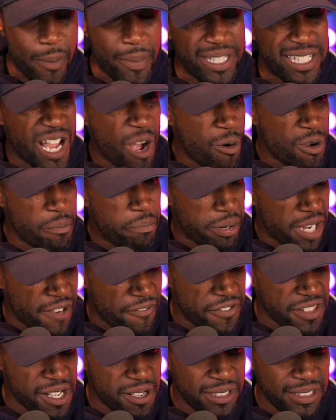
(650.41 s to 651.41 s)
We know what
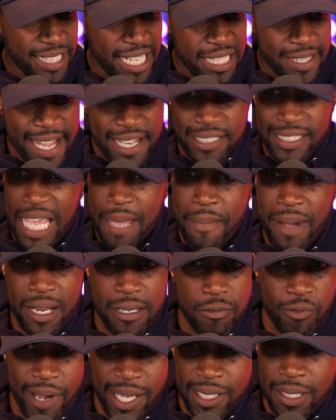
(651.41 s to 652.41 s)
Buffalo did. They just came out
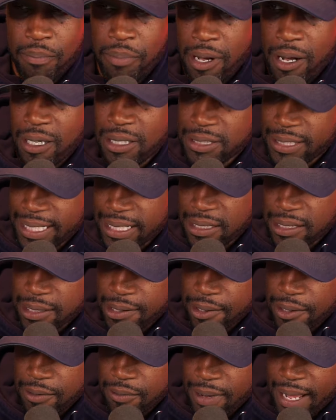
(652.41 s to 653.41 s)
and ran the ball and didn't
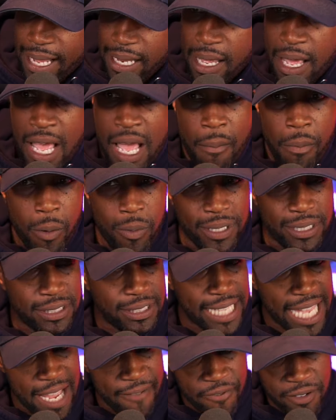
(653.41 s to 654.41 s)
throw, right? But with
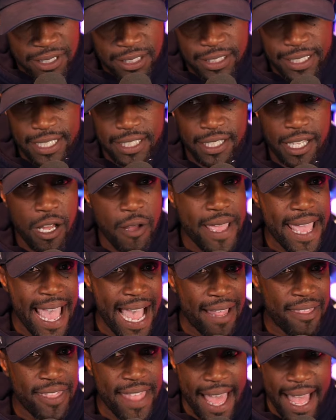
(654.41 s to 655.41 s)
San Francisco, you
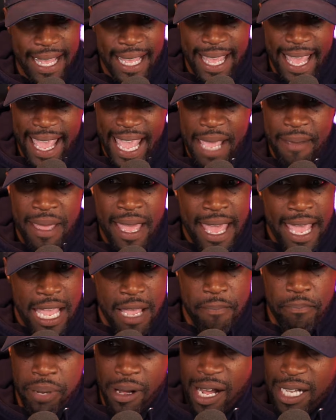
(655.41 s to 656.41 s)
had that game. He
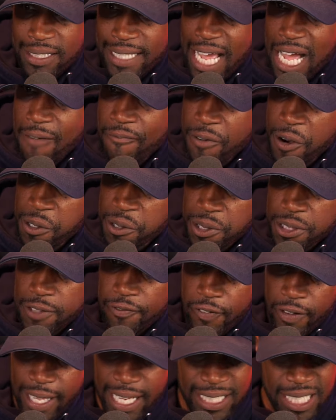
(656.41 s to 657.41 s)
balled out versus
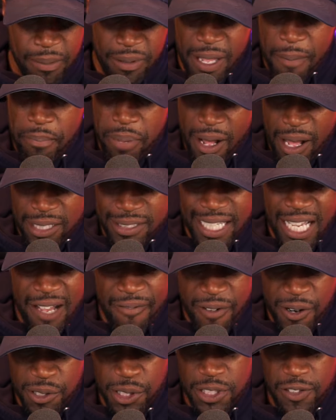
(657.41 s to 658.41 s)
Philly. Typically balls out
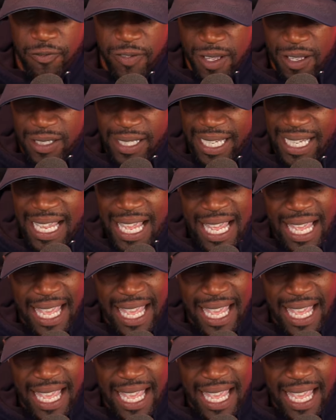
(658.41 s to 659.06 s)
versus Philly.